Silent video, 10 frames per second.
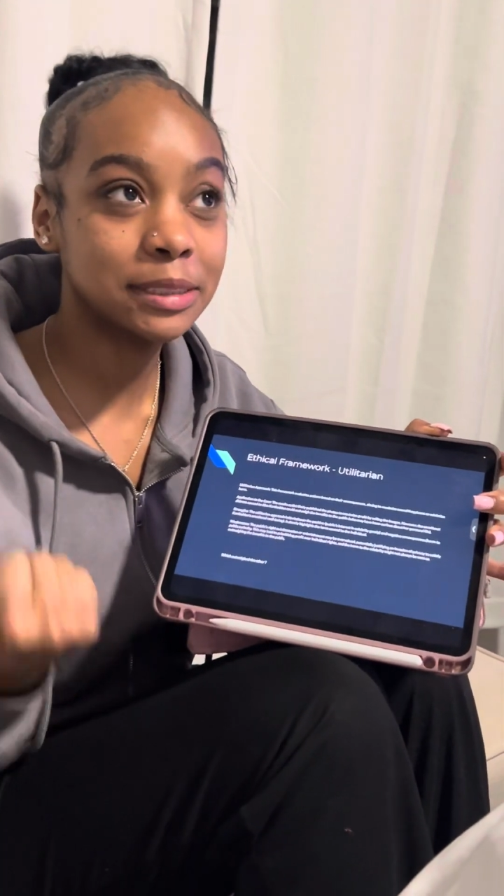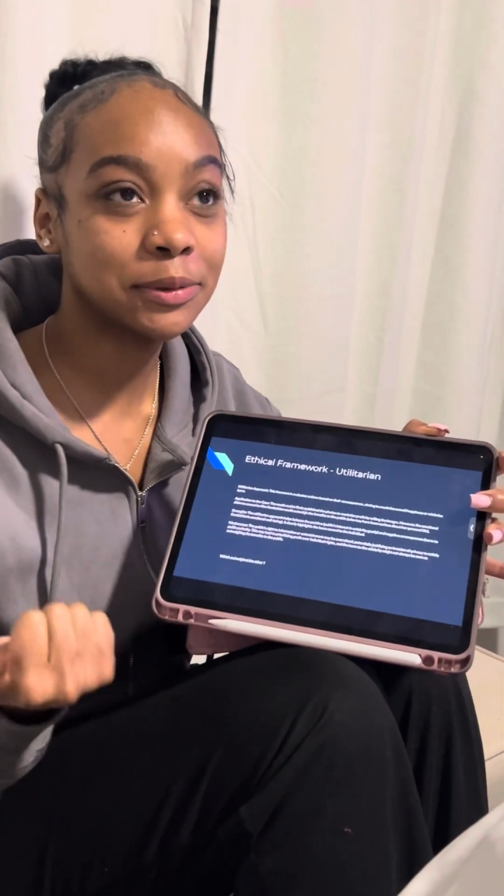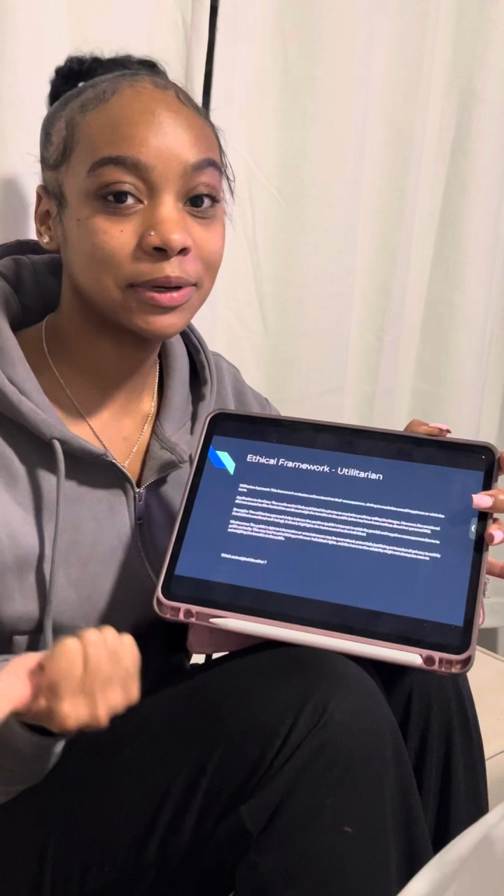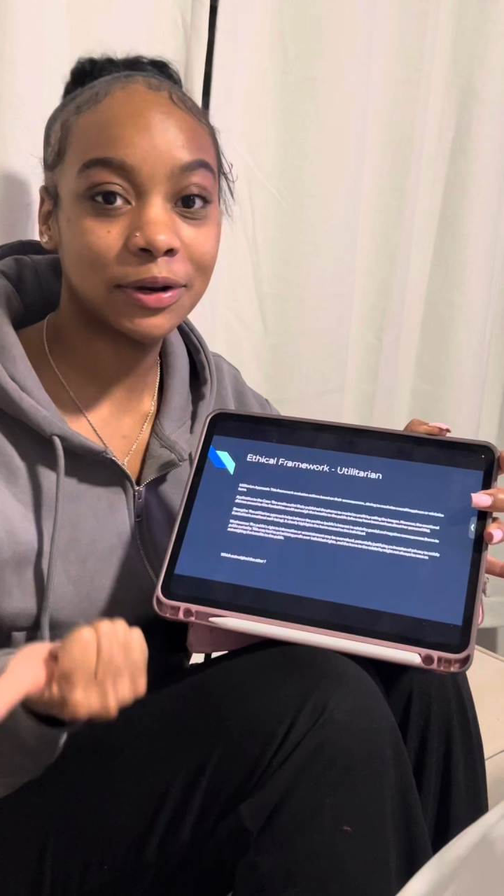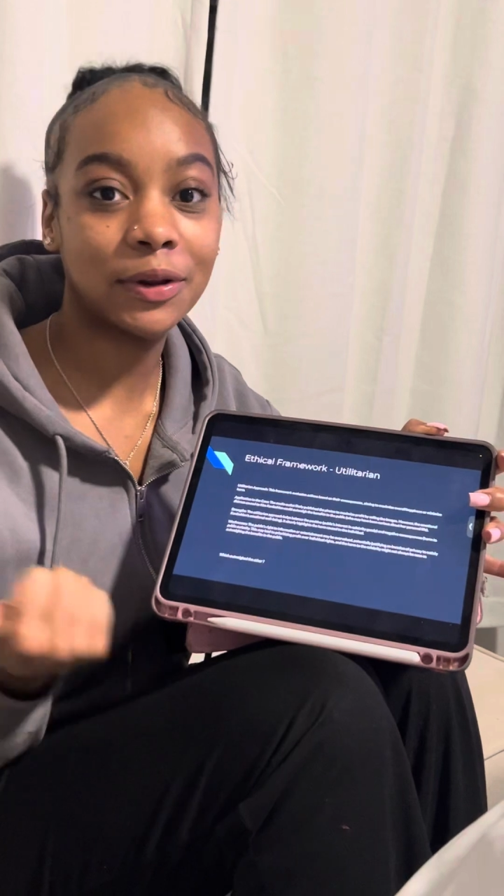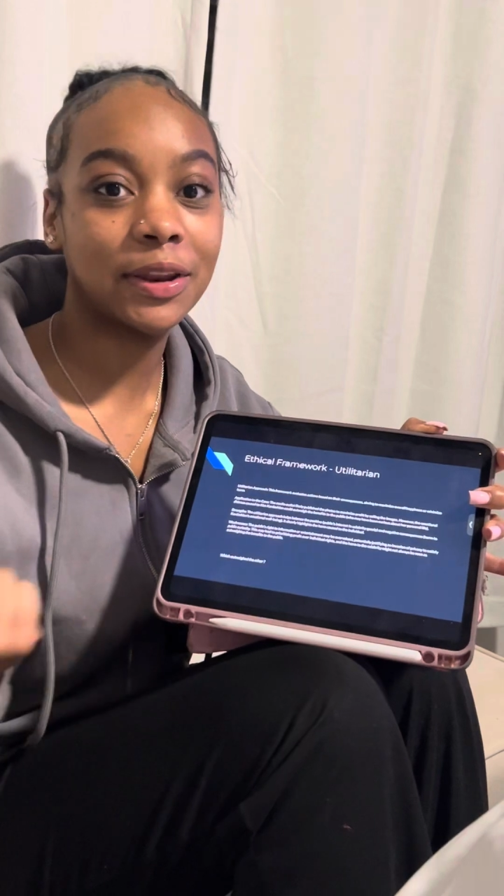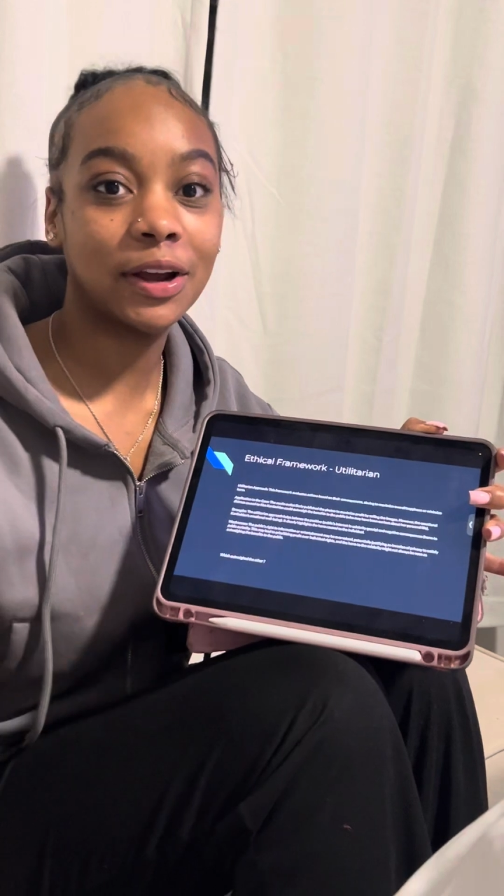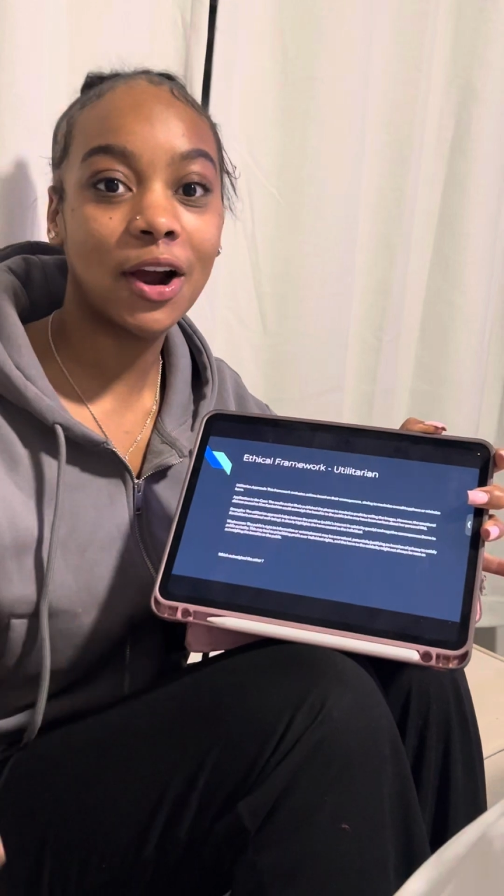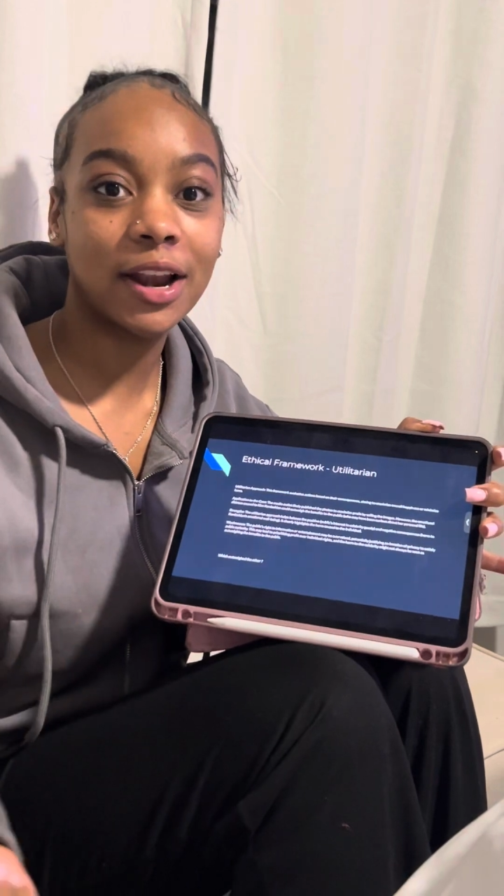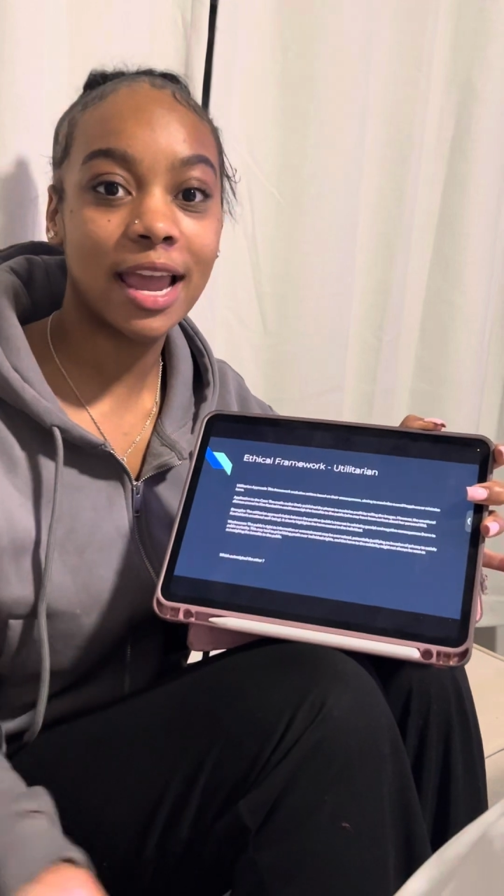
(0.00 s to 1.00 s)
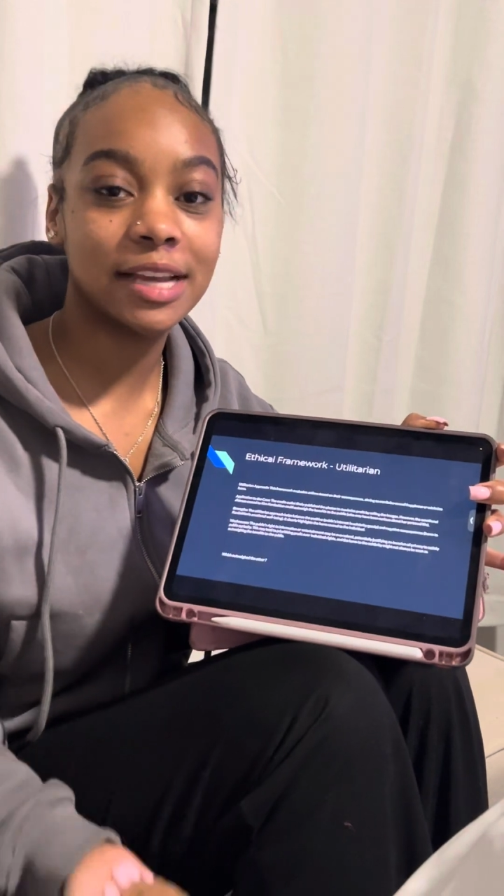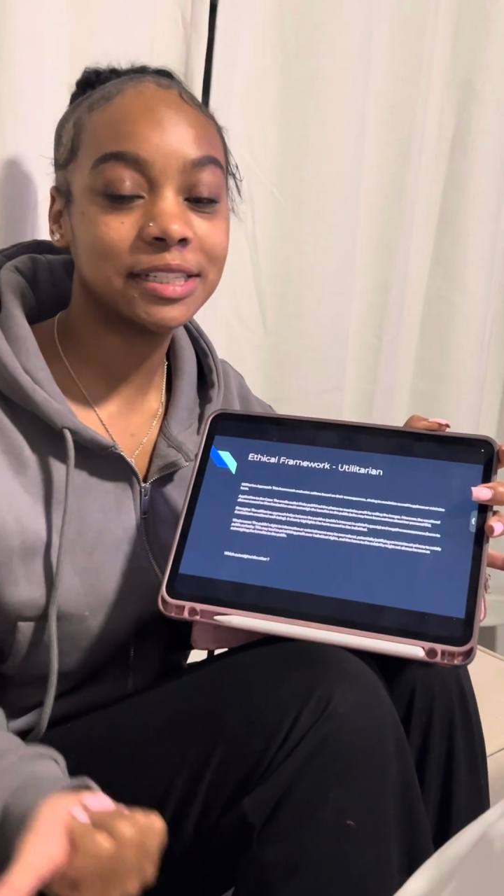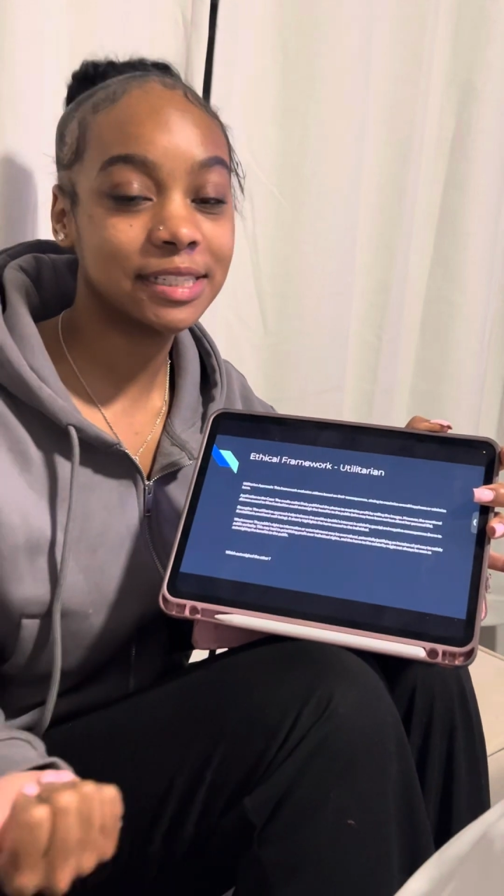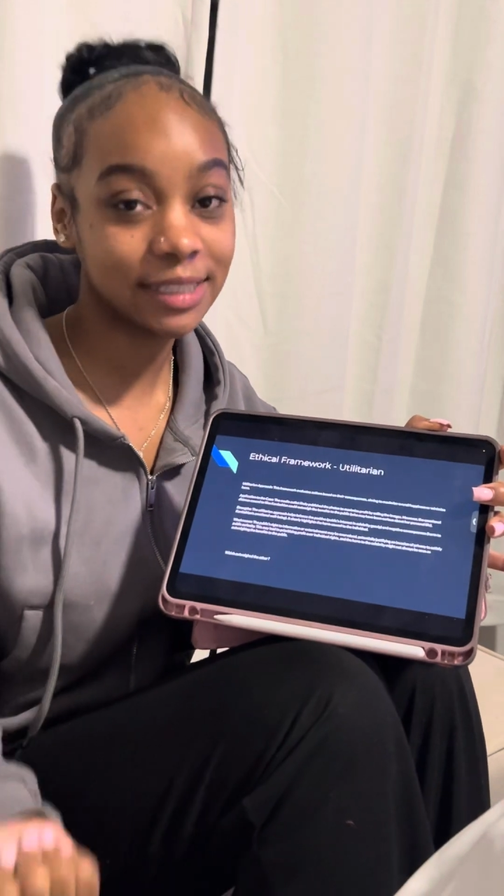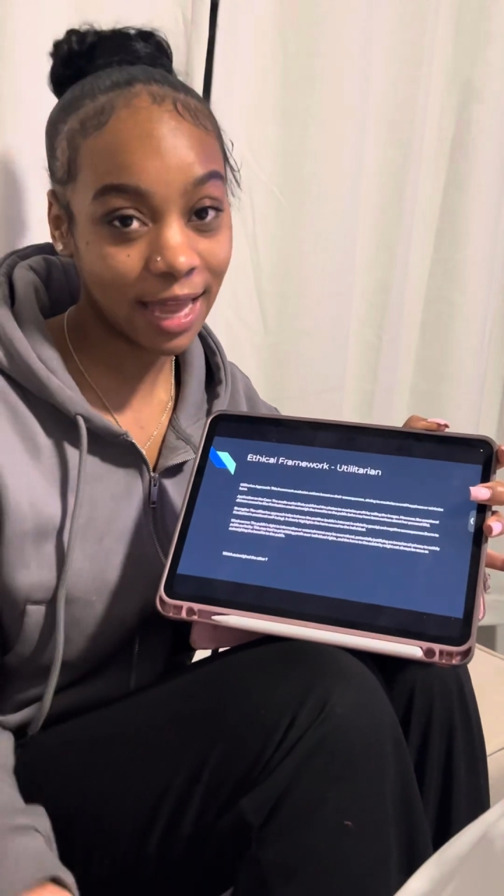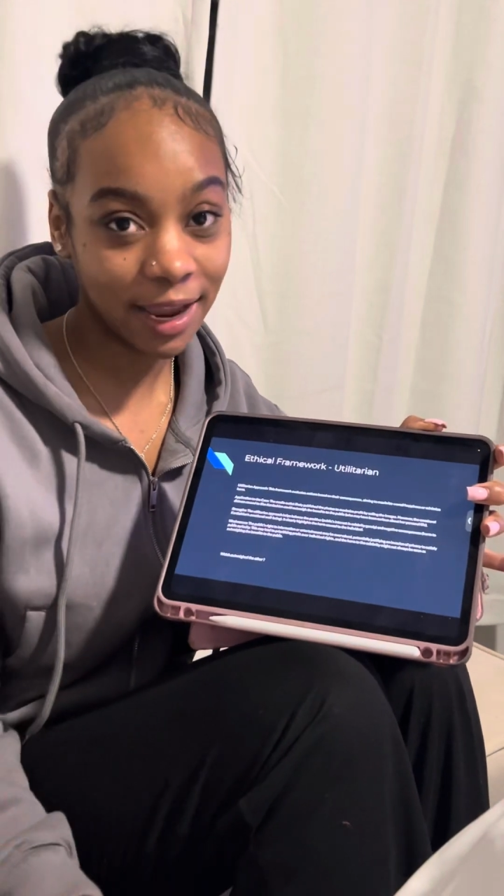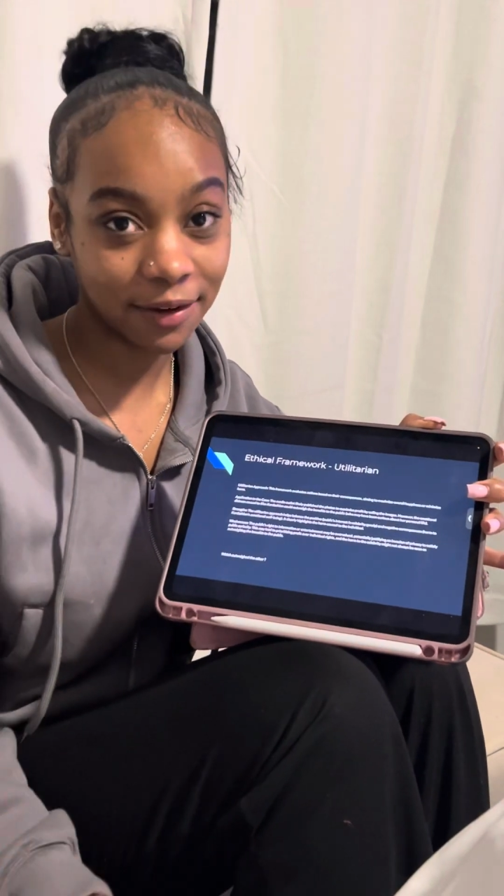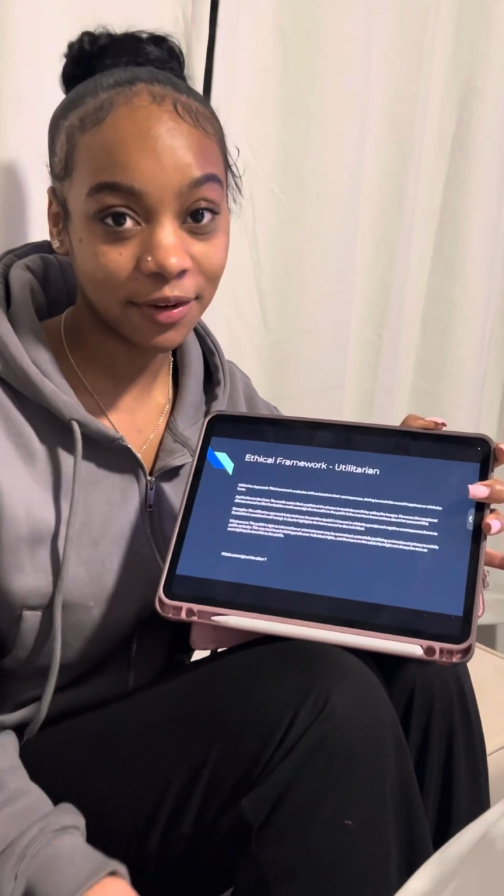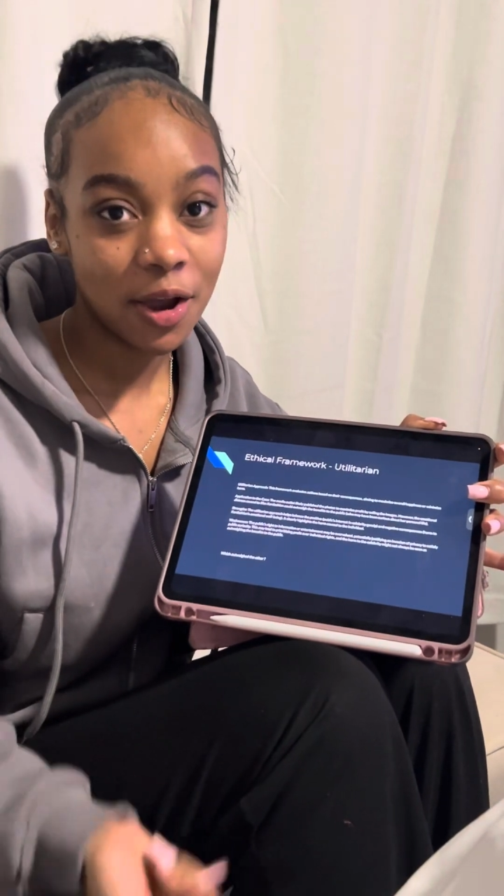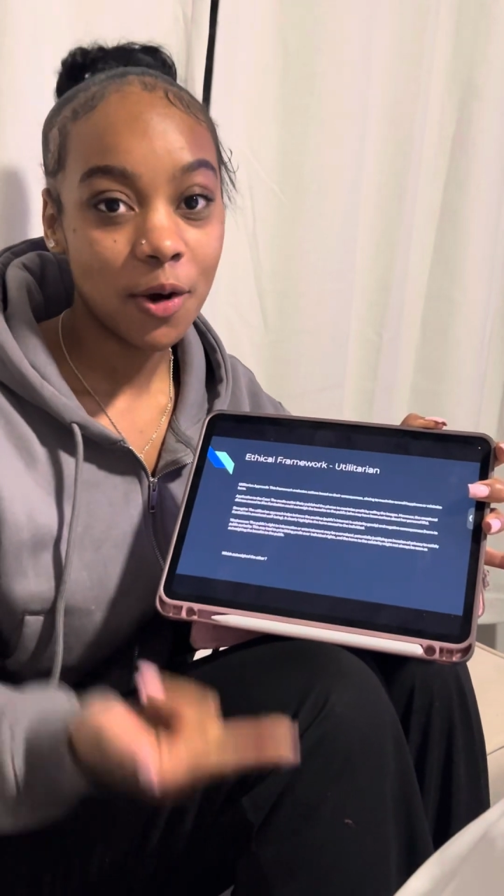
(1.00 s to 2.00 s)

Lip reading: going on in the Kardashians' life.